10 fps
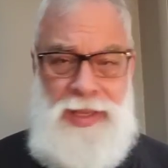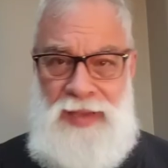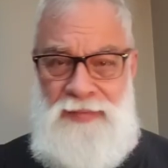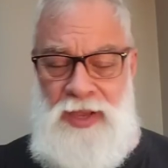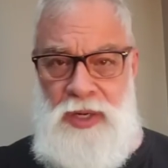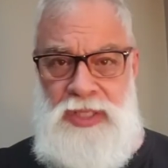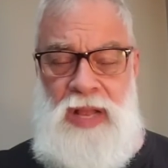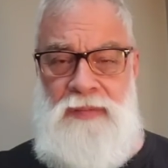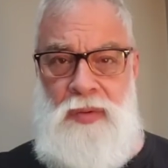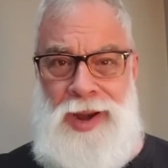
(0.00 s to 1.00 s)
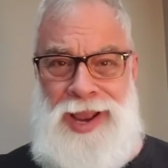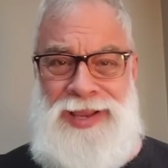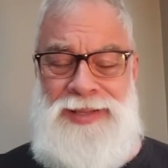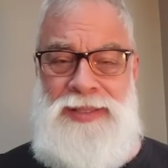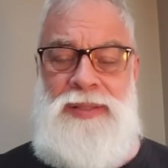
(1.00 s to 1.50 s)
giving yourself a
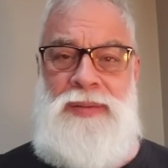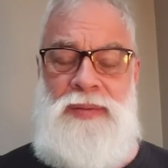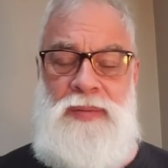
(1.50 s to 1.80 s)
raise.